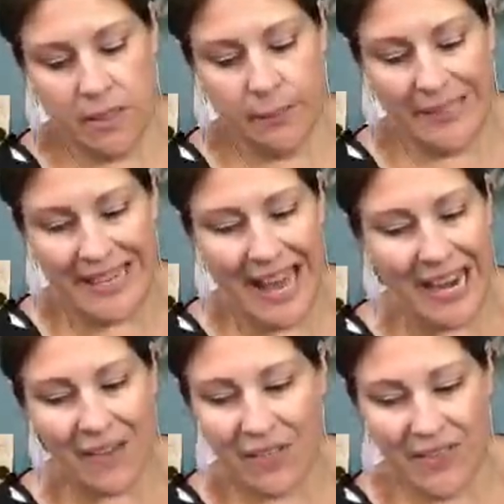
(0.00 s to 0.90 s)
But not
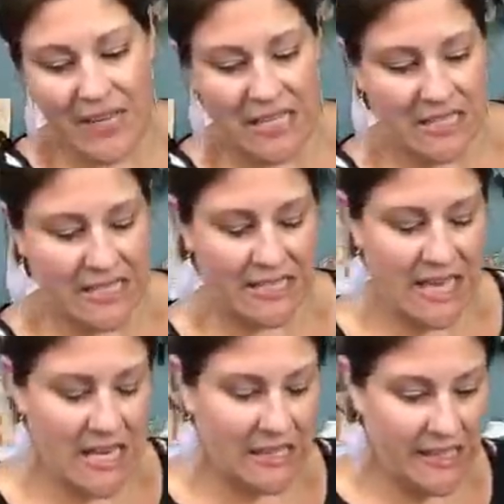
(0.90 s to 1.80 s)
everything is
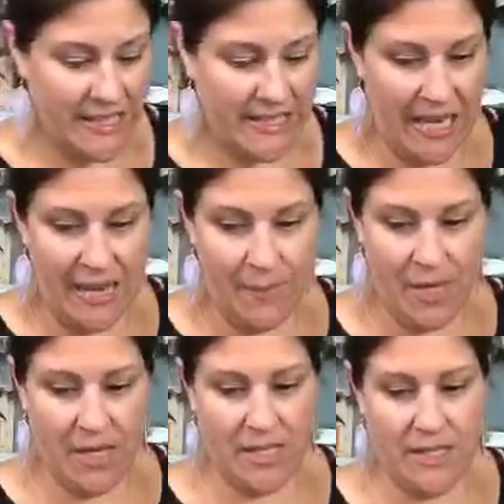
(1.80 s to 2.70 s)
exactly the same
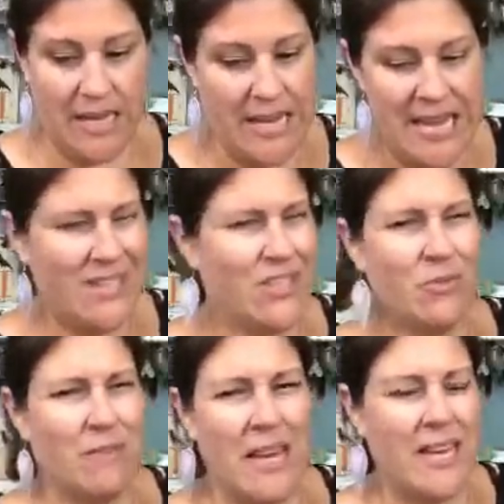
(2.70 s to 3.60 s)
because I can't do,
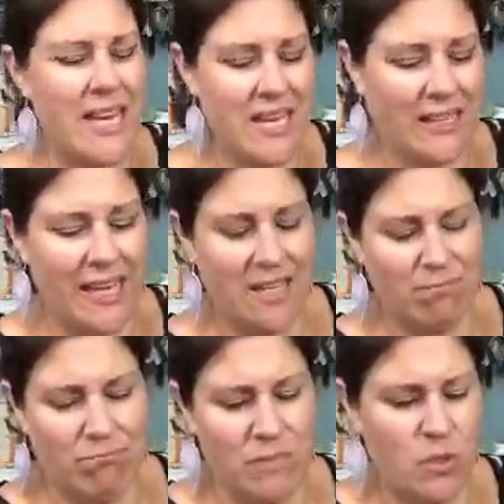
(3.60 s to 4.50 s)
I can't like
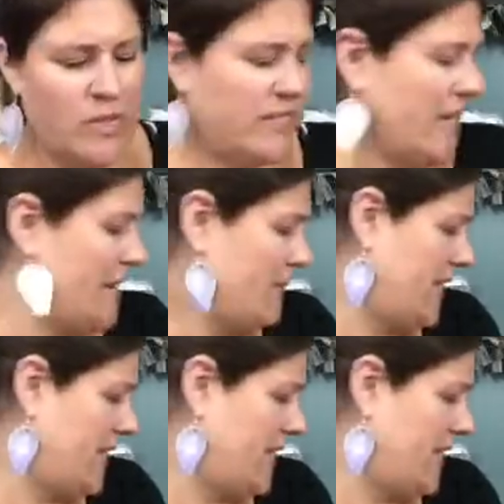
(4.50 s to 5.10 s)
do the same